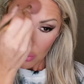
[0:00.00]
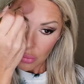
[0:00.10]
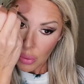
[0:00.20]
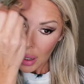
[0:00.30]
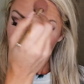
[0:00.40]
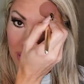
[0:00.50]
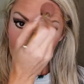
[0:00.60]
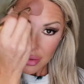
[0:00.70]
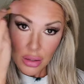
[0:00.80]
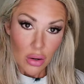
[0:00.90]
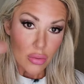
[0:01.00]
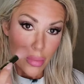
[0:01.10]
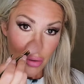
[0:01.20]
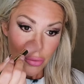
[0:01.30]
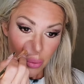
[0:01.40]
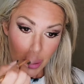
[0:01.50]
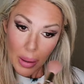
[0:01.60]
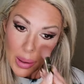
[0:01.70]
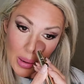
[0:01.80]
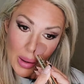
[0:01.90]
right in the center of my
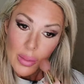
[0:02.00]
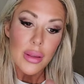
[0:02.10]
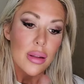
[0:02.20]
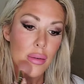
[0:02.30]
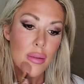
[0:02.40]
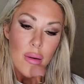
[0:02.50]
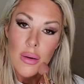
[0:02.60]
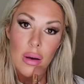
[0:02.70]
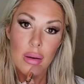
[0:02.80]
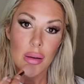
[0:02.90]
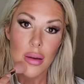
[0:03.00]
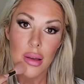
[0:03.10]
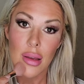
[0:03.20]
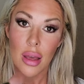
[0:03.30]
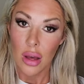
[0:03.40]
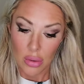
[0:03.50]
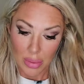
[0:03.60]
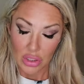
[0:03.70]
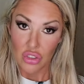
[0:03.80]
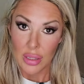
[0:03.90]
forehead, and then on
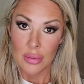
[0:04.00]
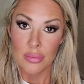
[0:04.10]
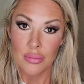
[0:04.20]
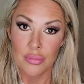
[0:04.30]
my chin.